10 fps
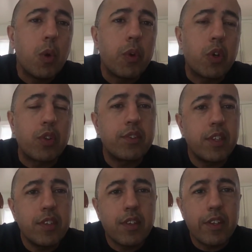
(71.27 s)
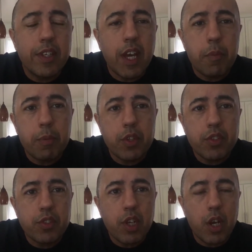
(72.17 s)
We got to see inside the
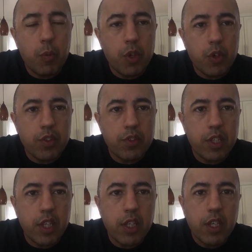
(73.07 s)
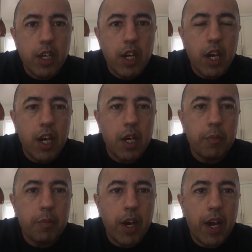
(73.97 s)
campus. We got to see
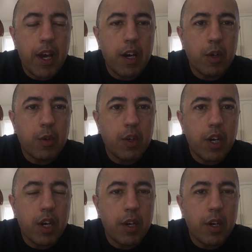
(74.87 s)
how